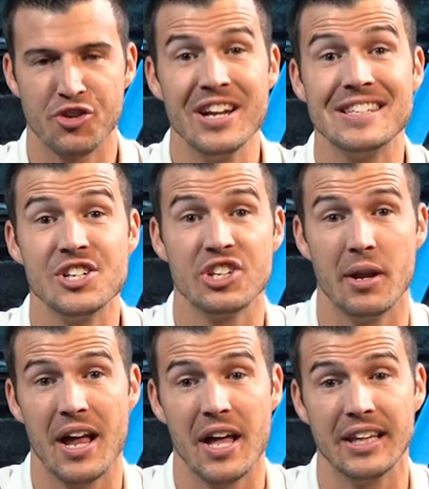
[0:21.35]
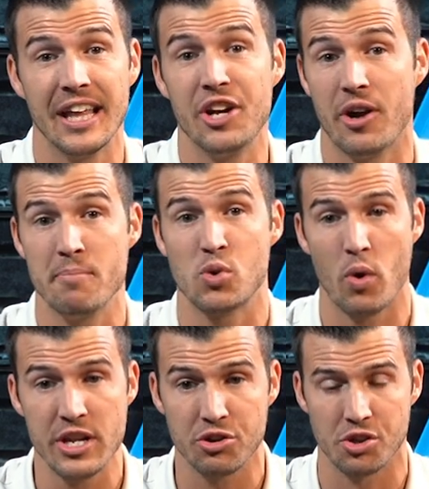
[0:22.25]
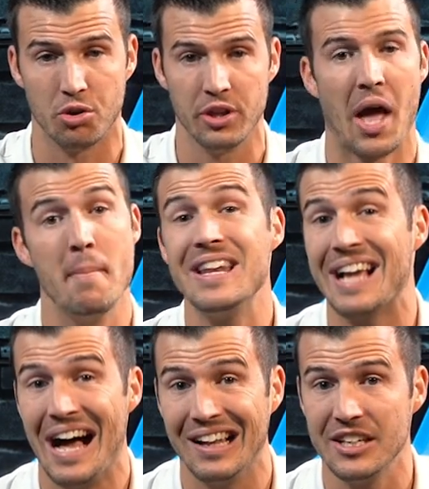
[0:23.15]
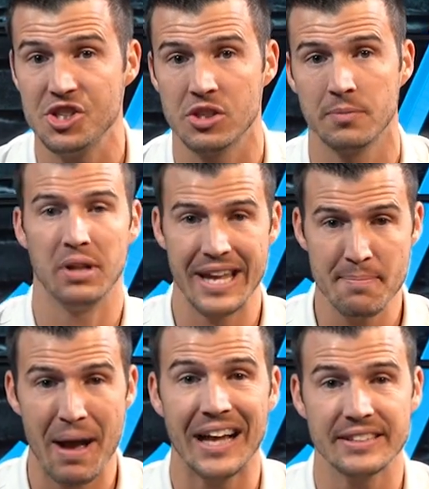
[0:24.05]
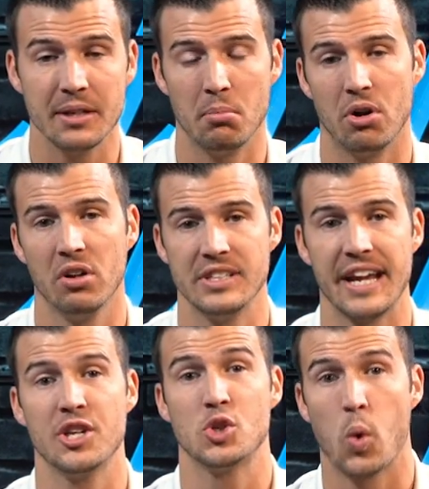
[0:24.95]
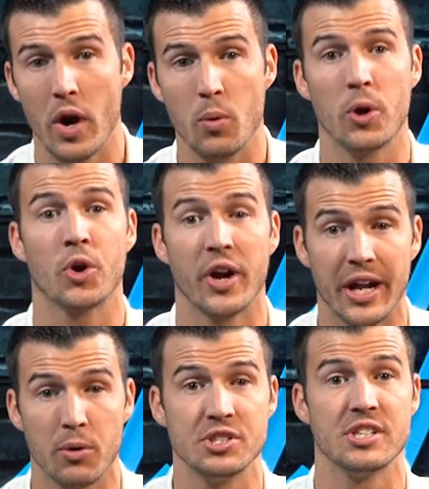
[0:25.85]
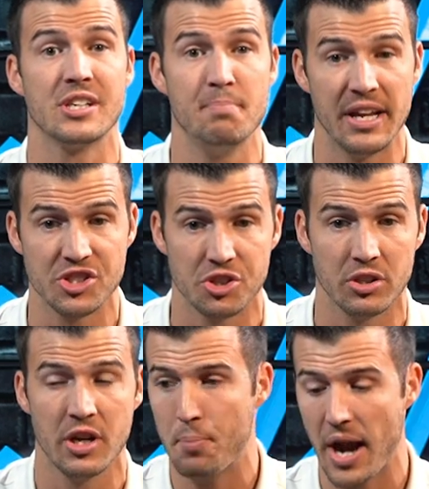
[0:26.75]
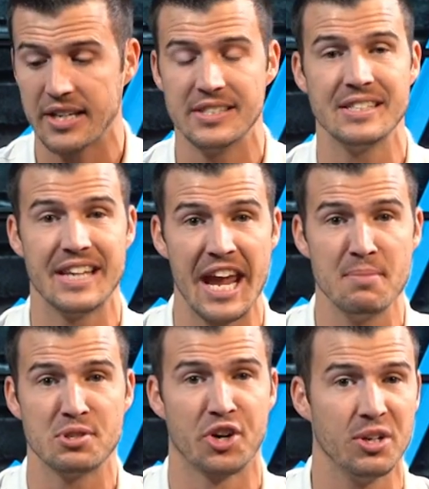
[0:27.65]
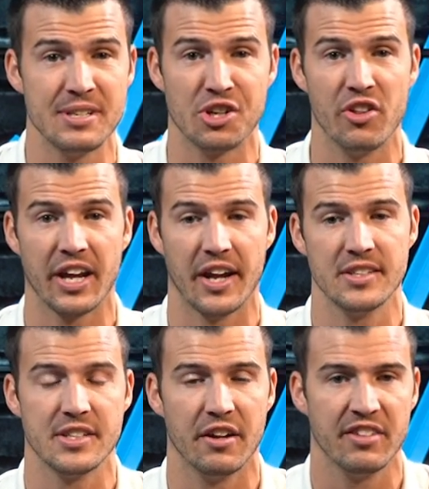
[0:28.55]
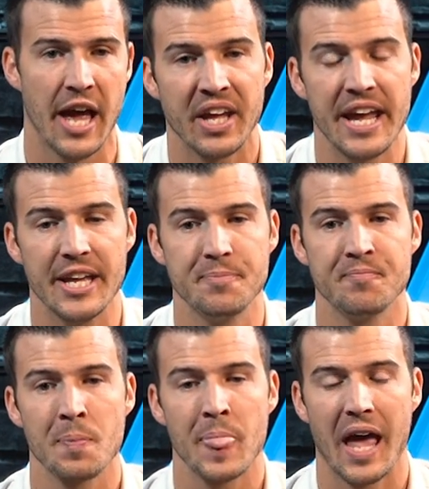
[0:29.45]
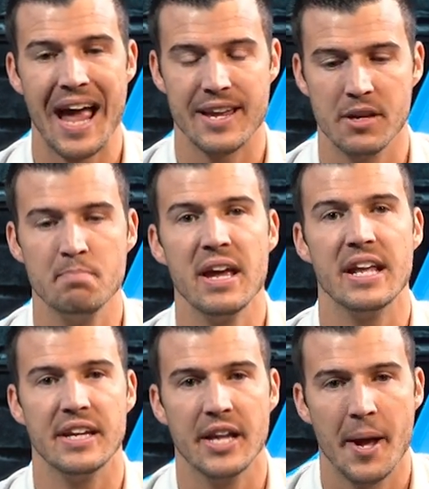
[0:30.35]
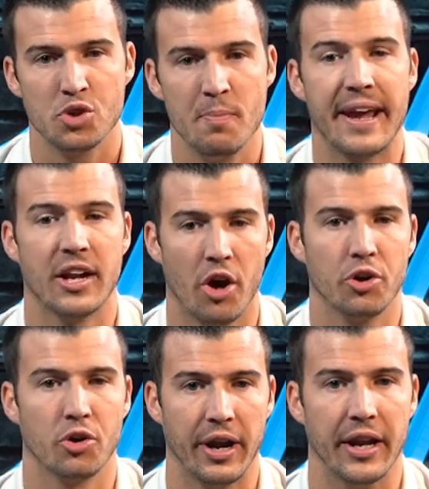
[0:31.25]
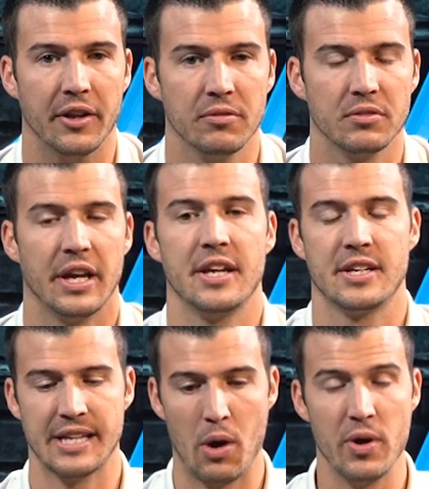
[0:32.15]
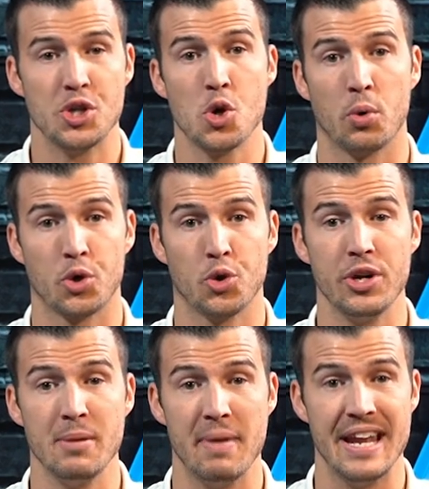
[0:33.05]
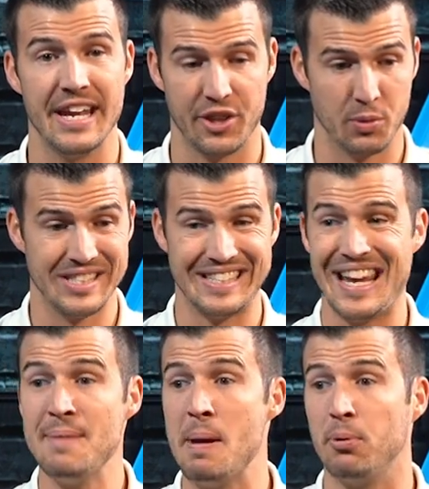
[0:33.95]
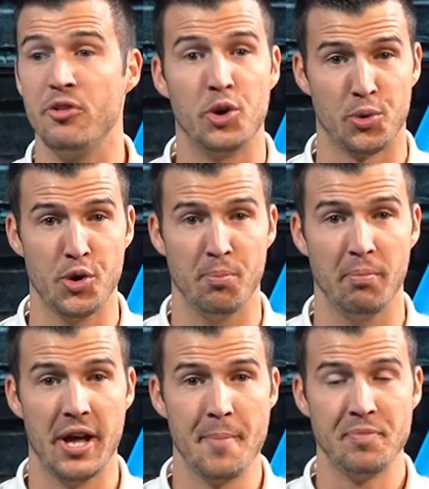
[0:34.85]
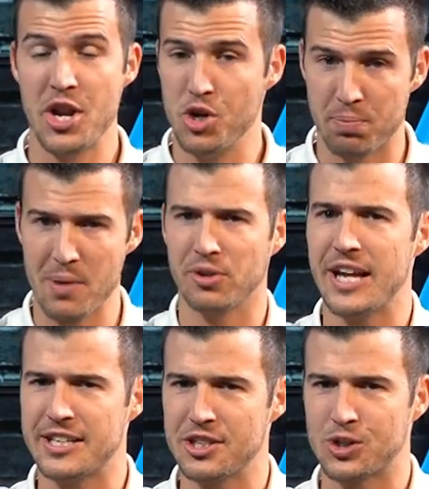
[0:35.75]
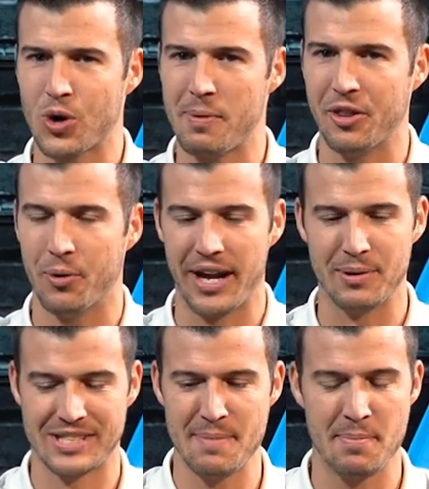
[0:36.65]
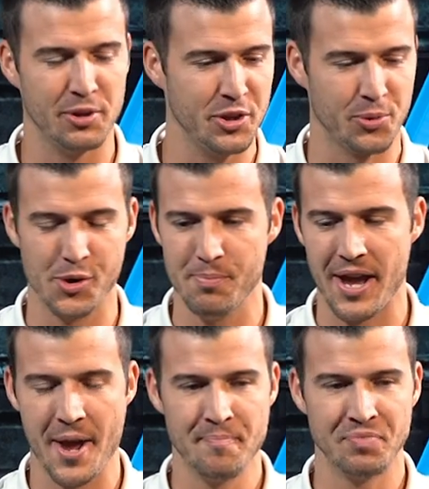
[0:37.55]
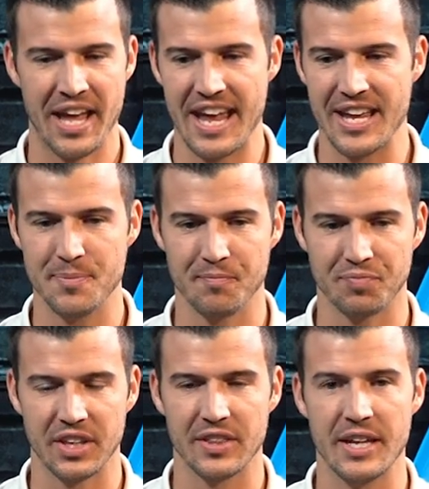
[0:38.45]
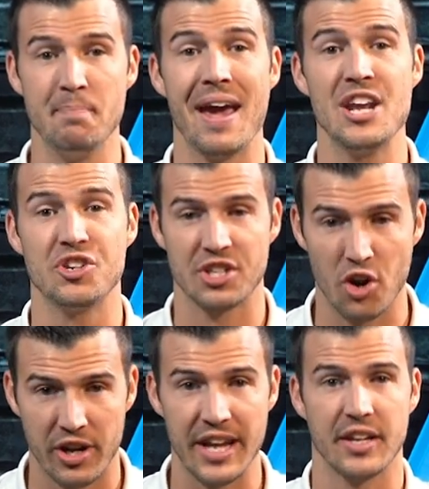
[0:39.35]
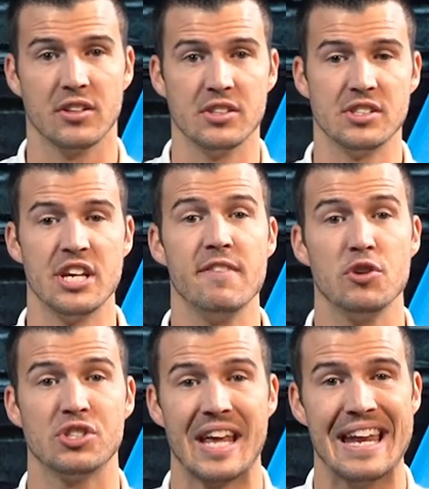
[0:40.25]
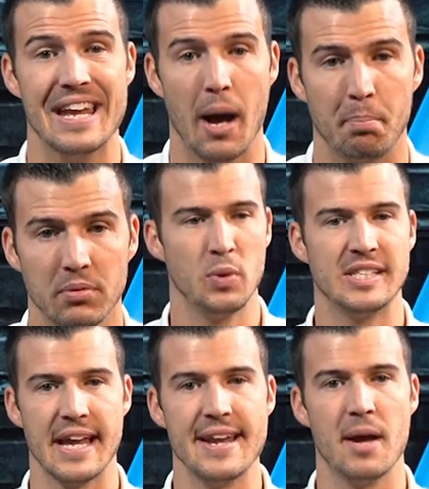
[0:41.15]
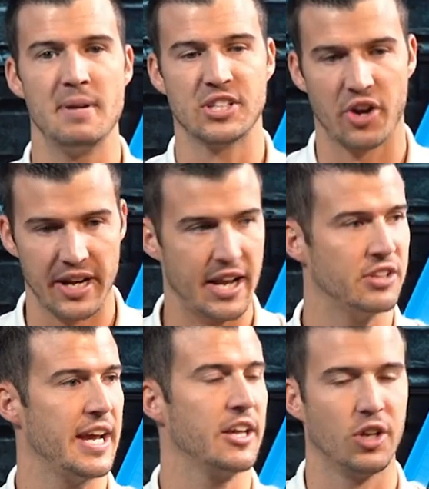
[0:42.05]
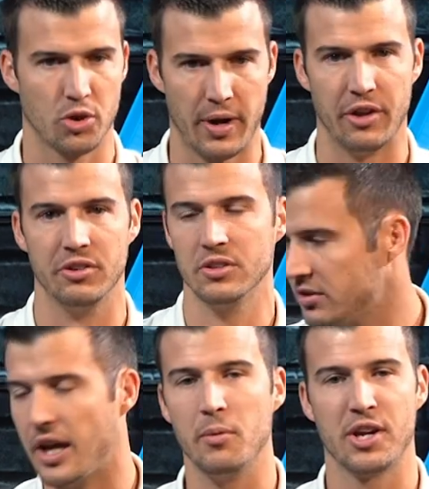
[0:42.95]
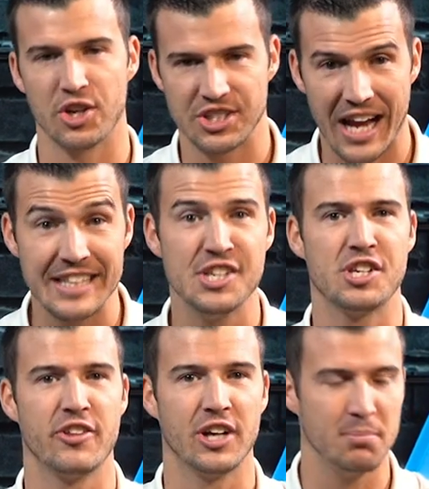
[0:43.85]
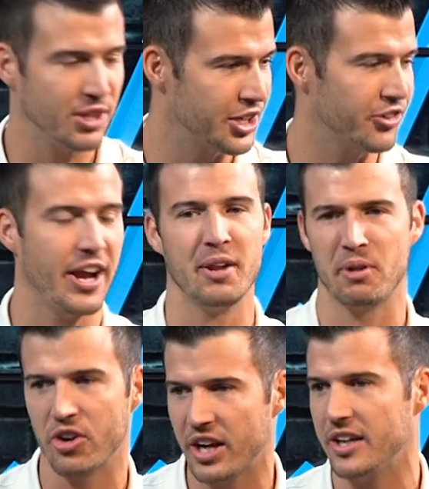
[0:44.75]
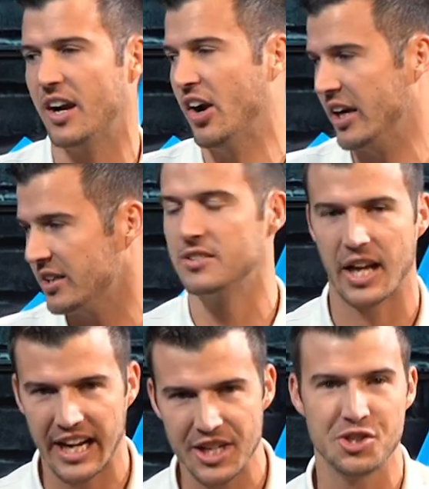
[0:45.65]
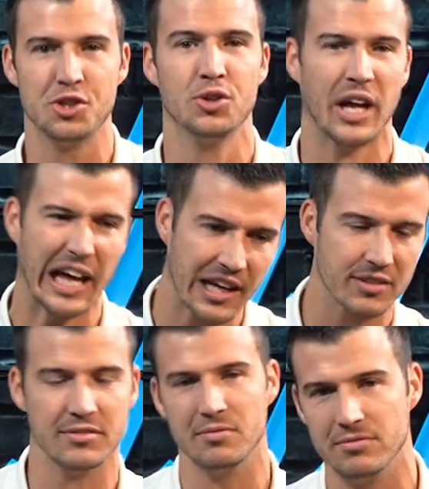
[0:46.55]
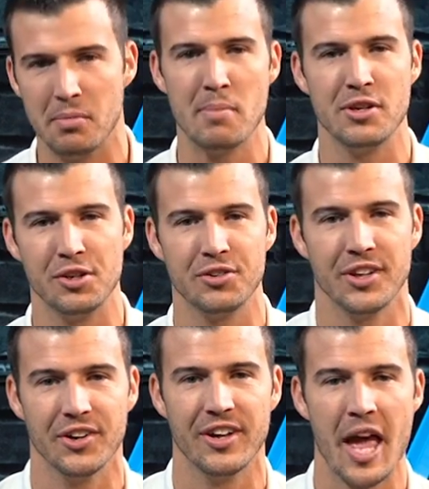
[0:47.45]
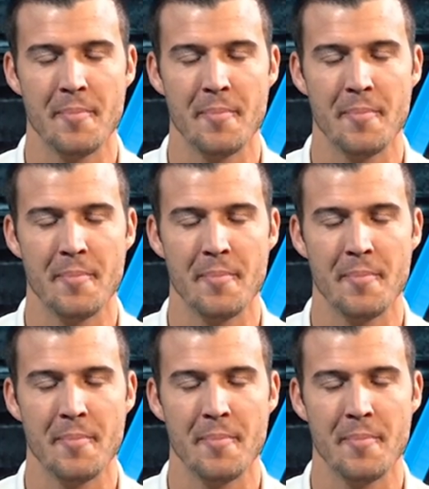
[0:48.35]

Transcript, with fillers: Transition uh, uh, later, I'm 20 years old. I'm in college, playing basketball, taking 21 credit hours a semester, practices, games, tournaments, all that kind of stuff. And I committed to making 100 grand, okay? Because I went to a recruiting meeting and there was 10 people in the room. And you'll probably relate to this story, by the way. I was 10 people in the room and the manager said, okay, 10 of you stand up. We stand up. He said, All right, now take a look around. Okay, we start sizing each other up, looking around. I'm like, Okay, all right, I got you. Ah, maybe you, you know.